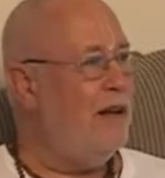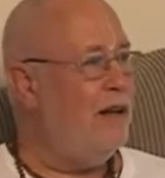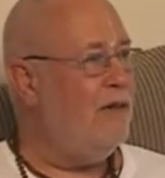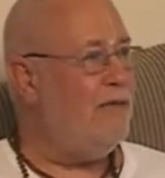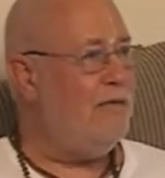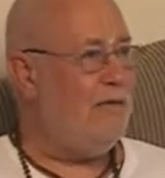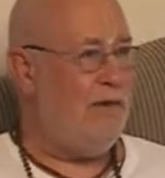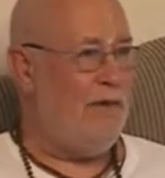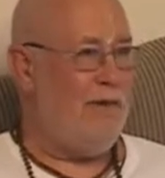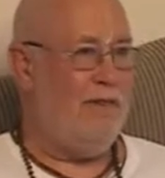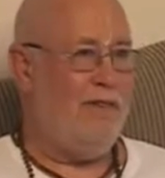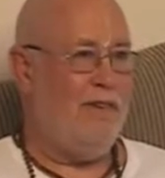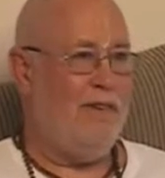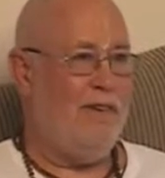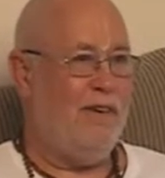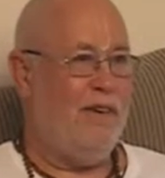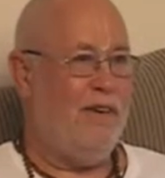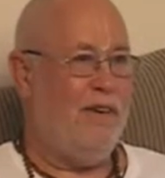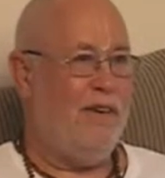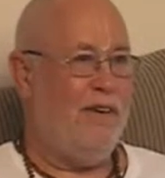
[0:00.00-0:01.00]
an elephant,
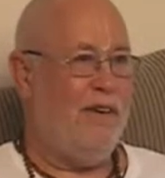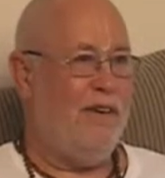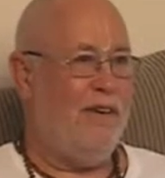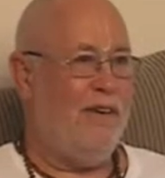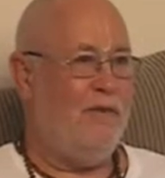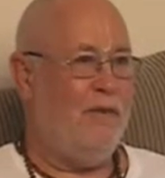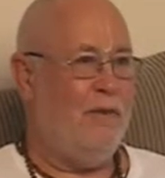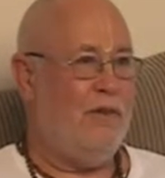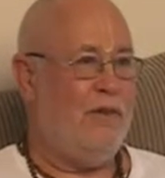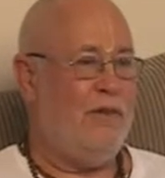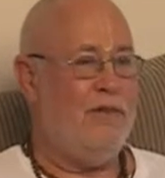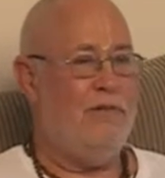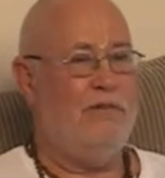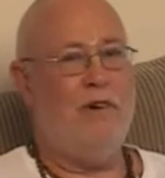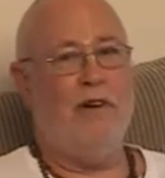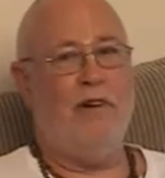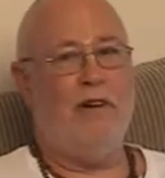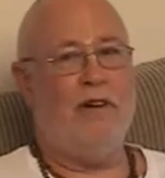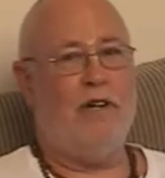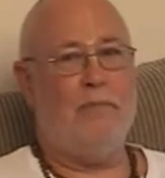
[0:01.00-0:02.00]
which is
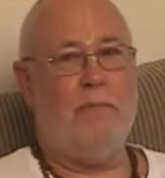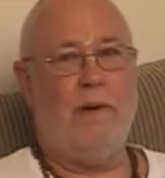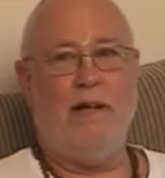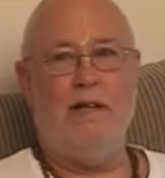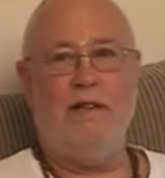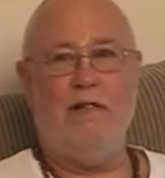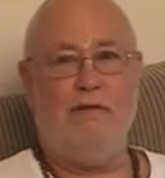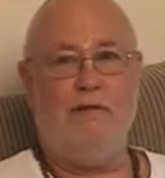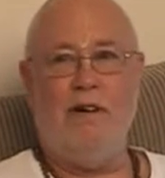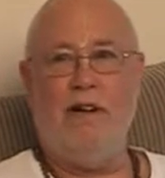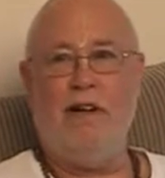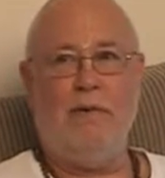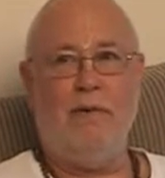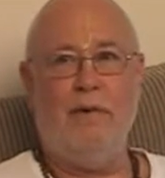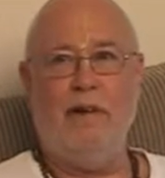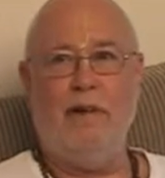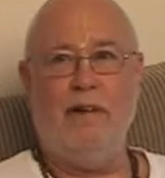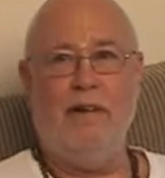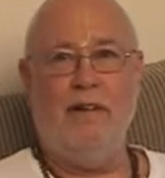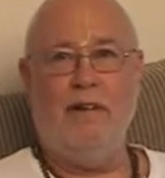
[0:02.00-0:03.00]
very expensive
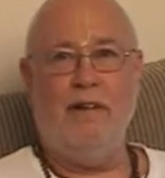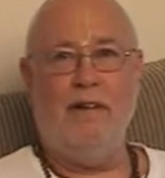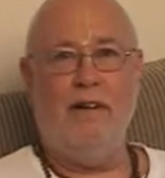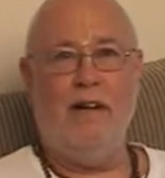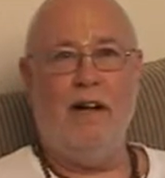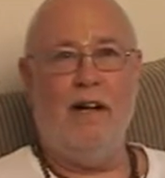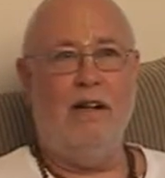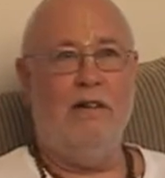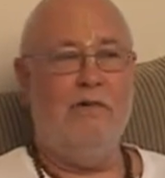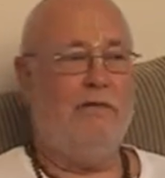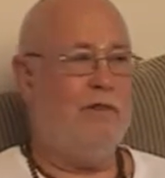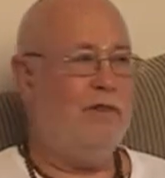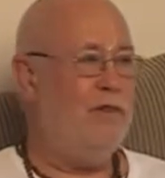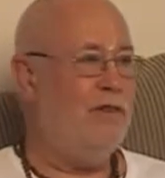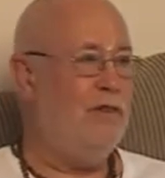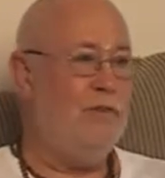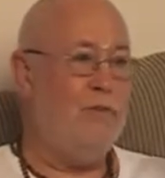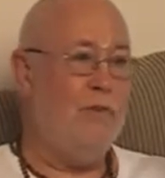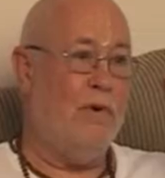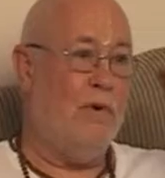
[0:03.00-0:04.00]
anyway, an
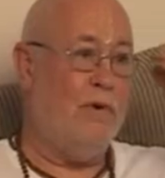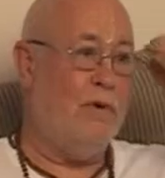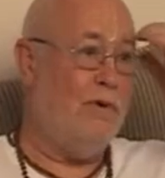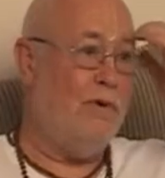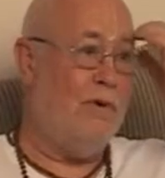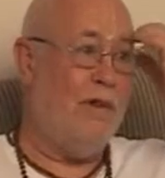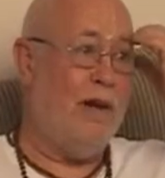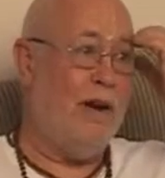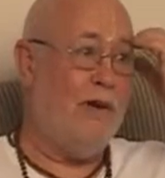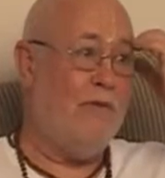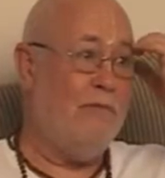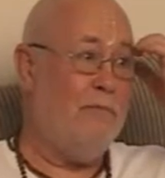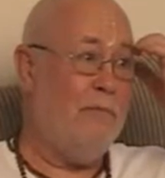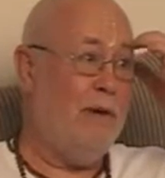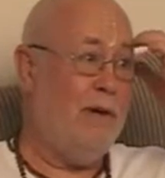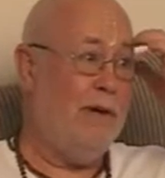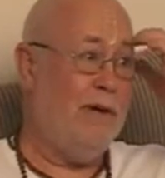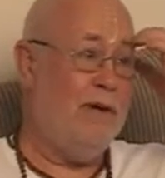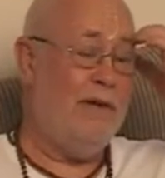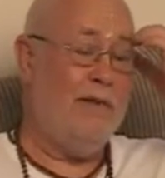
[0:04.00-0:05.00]
elephant is worth a lot of
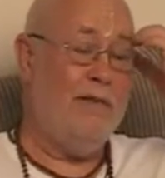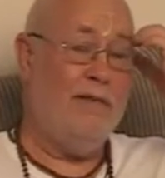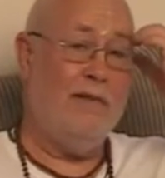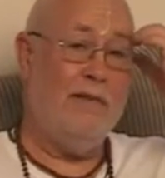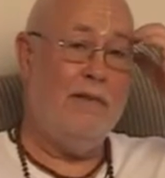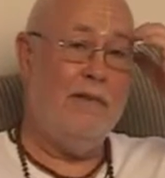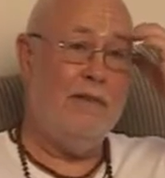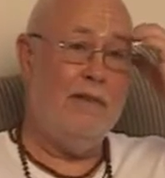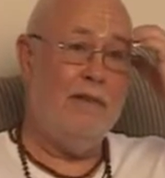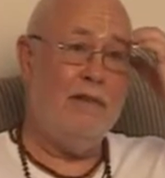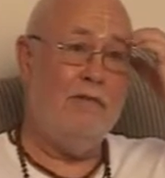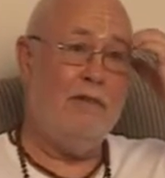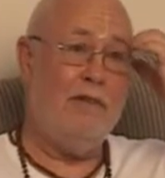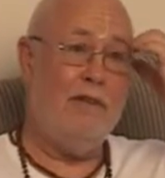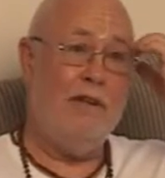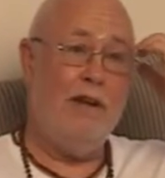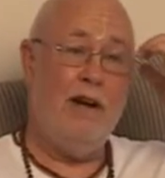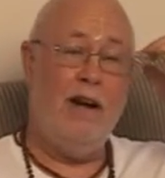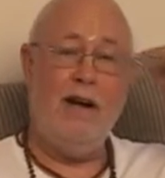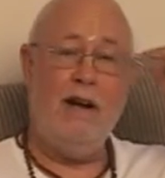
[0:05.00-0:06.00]
money, even
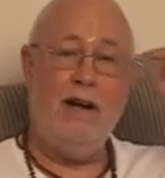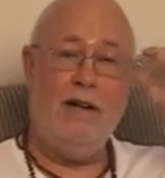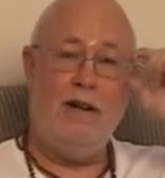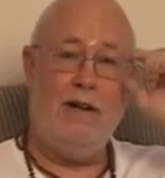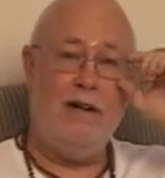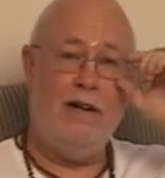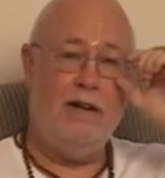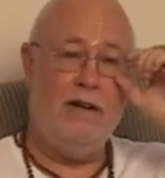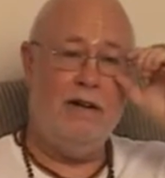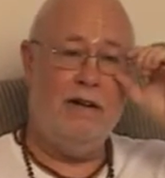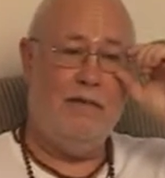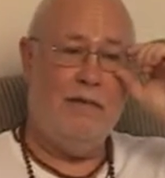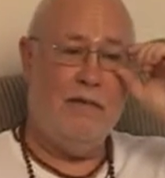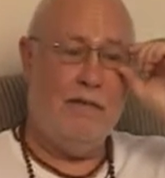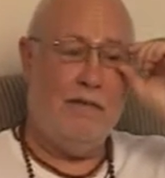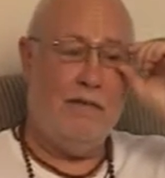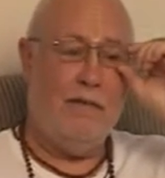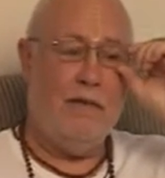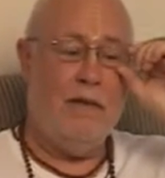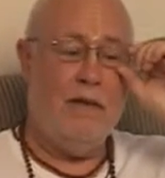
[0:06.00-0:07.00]
today in India,
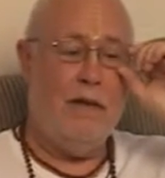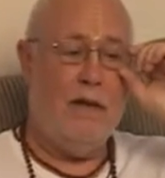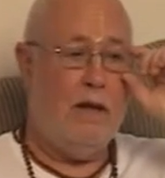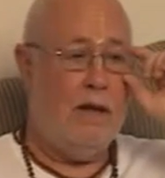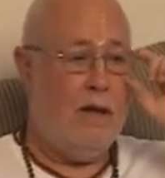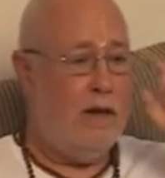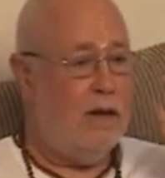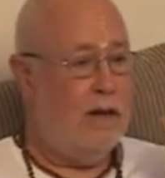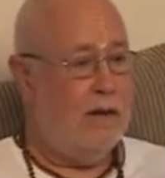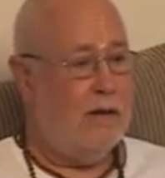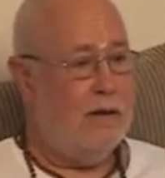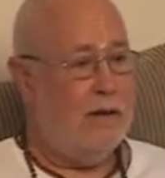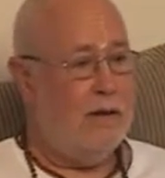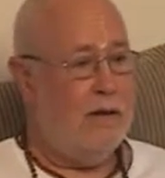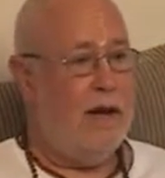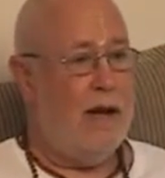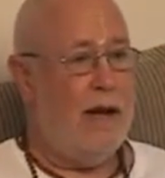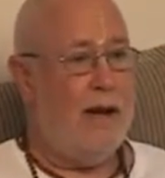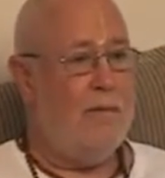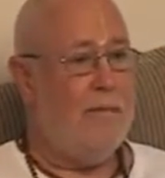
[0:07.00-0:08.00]

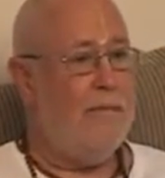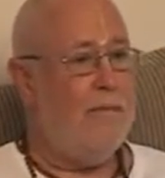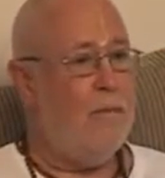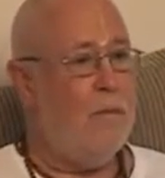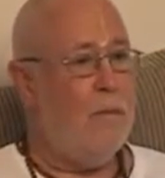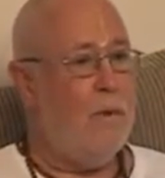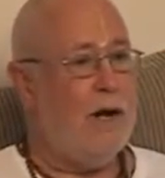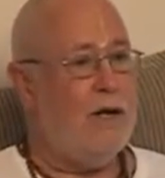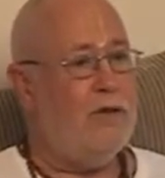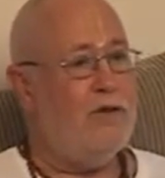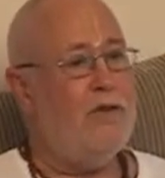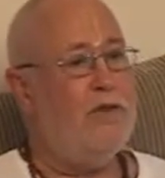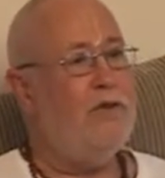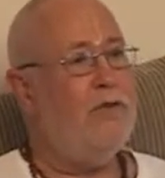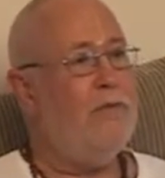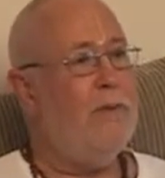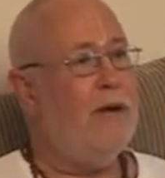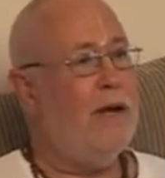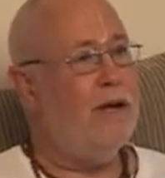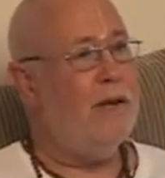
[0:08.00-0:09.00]
that why should
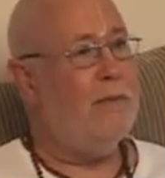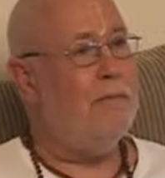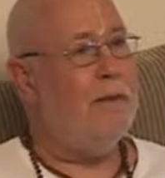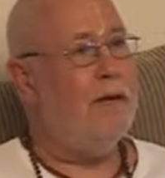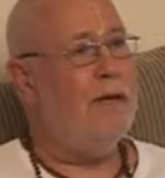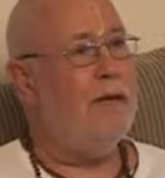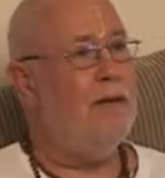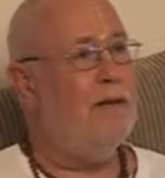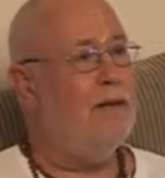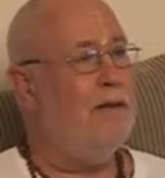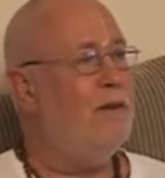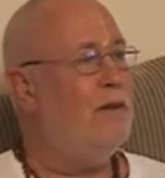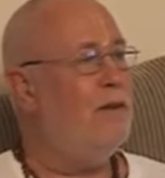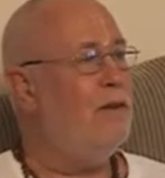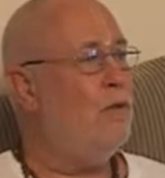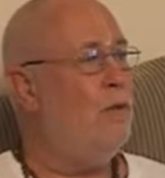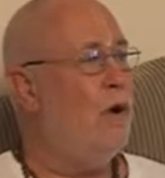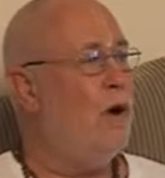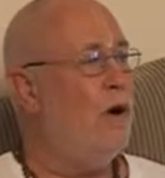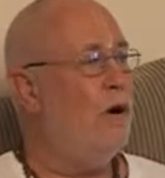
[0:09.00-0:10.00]
you make a big
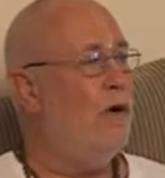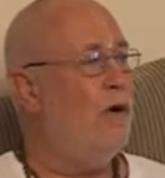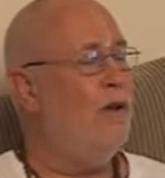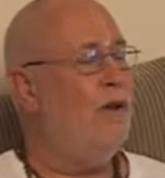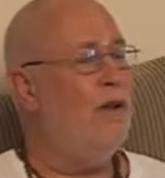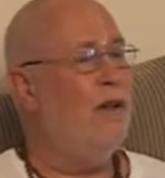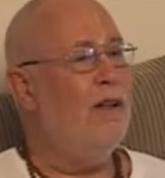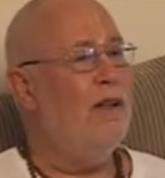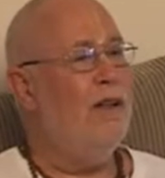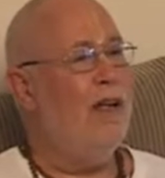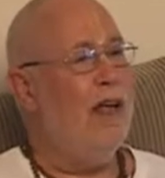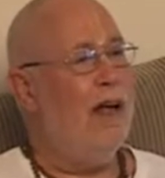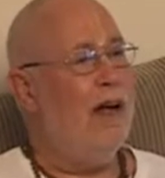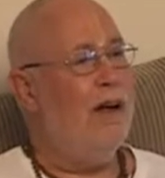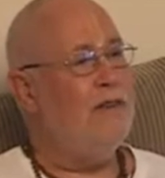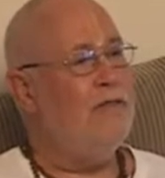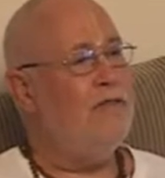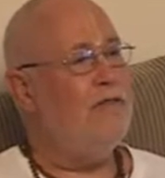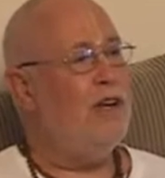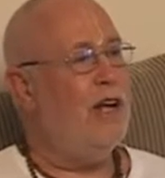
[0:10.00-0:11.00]
quarrel
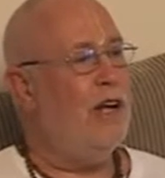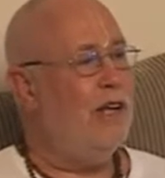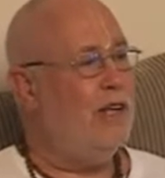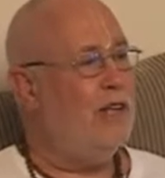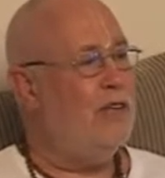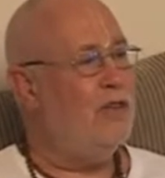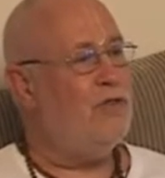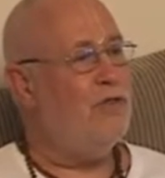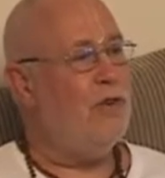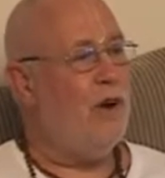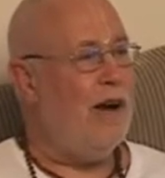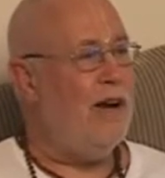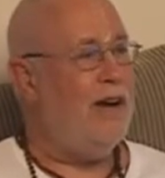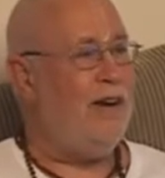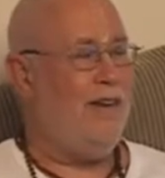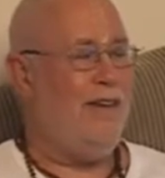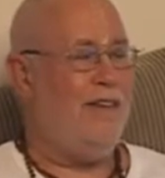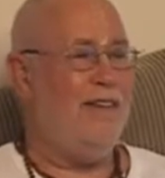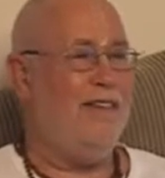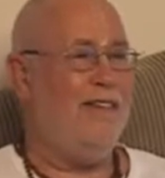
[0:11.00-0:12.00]
out of selling the
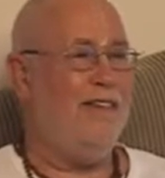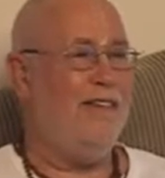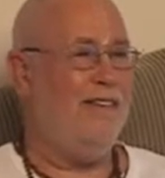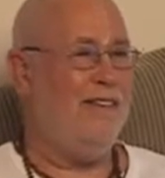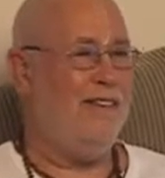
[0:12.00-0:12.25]
trident?